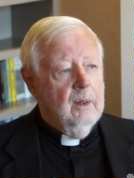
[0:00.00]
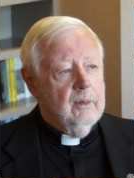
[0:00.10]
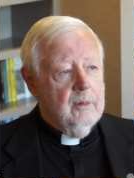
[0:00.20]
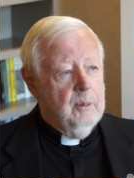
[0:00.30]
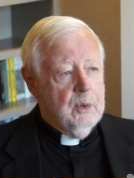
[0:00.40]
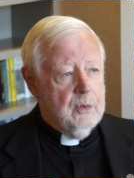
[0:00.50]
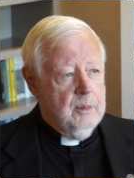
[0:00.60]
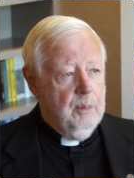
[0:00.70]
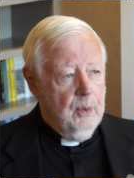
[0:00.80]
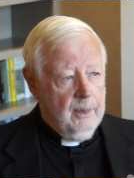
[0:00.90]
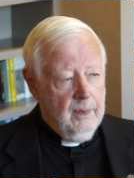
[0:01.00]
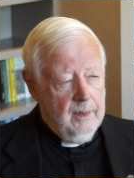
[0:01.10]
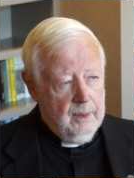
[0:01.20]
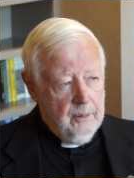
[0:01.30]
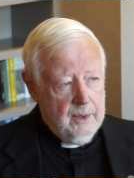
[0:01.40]
It's the most important
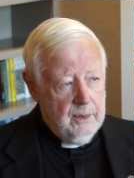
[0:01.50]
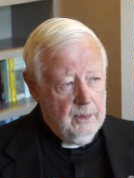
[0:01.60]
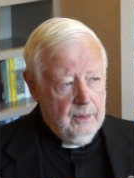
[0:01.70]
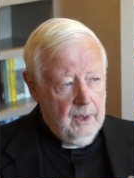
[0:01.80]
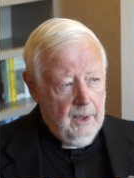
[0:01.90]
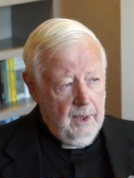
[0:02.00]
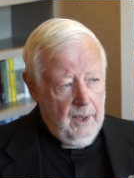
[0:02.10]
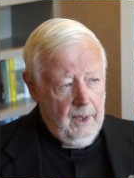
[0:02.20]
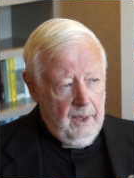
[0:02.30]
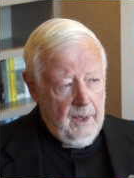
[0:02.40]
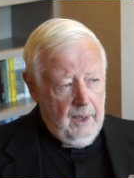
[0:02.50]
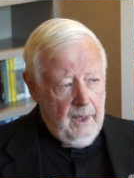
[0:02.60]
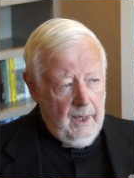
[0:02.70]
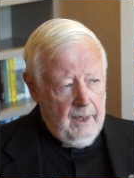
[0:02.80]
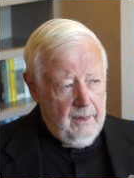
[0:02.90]
thing we do.
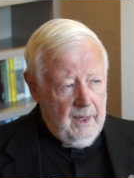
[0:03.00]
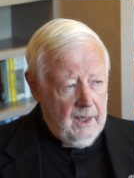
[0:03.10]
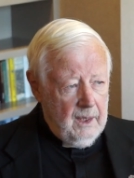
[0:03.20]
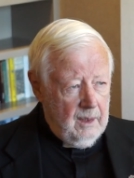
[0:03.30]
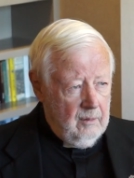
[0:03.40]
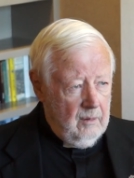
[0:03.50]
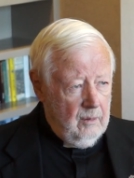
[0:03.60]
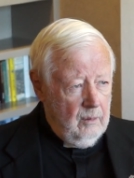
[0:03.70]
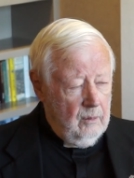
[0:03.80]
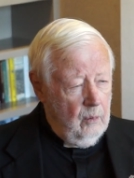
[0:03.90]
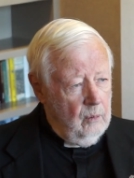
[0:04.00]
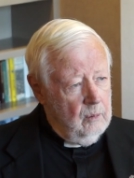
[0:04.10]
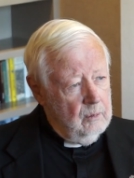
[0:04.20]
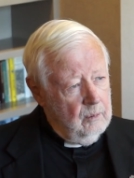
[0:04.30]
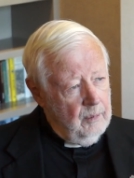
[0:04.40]
And then
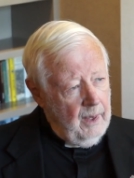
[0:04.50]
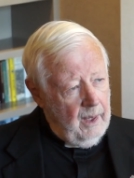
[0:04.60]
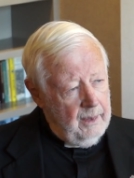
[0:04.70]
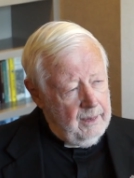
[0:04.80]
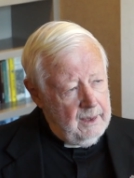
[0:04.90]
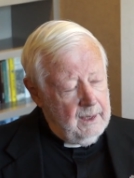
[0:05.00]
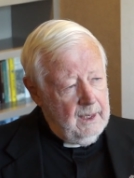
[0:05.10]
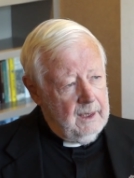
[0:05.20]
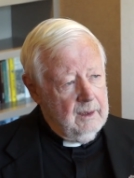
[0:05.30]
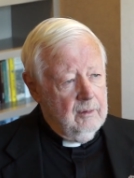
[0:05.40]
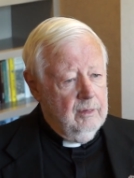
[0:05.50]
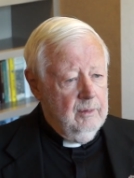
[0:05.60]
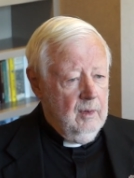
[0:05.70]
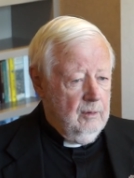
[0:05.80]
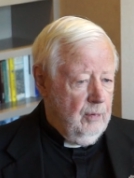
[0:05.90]
I think they can
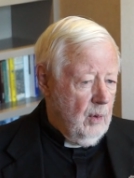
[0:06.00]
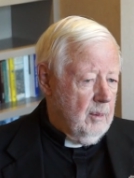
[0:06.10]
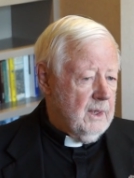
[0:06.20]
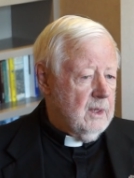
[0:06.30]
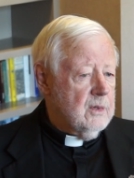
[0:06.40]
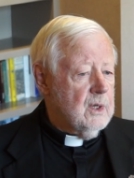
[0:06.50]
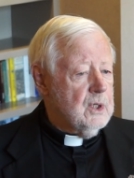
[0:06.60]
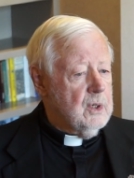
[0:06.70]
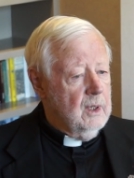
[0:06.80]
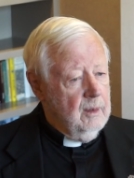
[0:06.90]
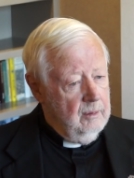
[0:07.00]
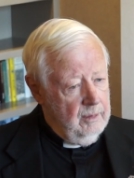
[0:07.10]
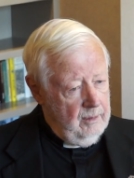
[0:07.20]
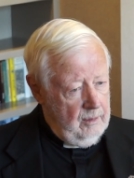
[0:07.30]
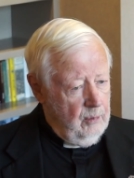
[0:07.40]
form a decision of
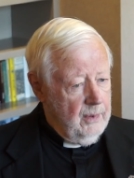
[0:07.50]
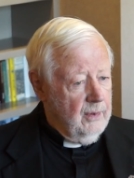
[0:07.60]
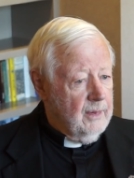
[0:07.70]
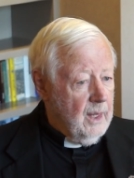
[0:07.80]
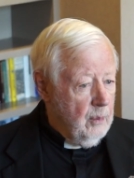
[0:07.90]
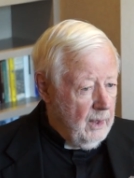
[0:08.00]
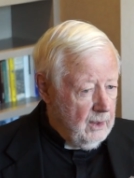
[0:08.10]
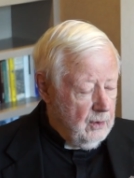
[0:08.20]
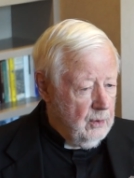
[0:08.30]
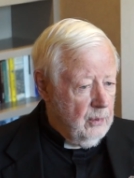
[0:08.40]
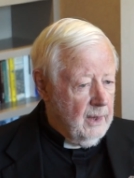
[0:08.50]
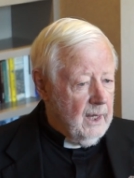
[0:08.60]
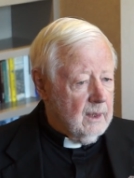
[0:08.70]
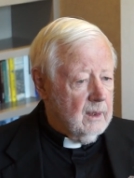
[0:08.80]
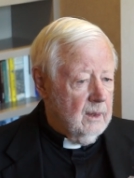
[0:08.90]
whether they want to do
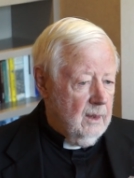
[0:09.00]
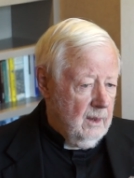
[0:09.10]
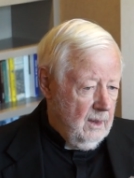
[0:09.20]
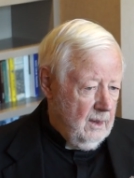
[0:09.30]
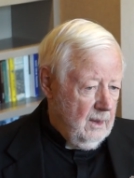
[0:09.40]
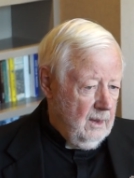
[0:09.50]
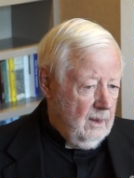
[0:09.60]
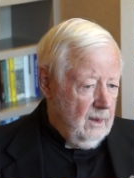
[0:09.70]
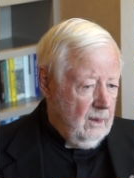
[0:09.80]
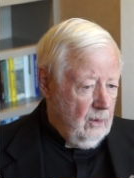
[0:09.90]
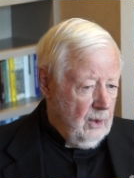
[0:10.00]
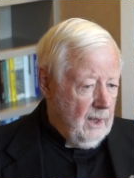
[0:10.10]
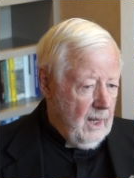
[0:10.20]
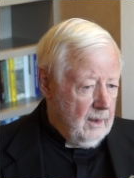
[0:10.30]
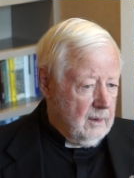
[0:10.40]
that or
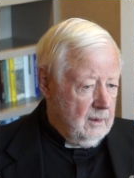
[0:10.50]
not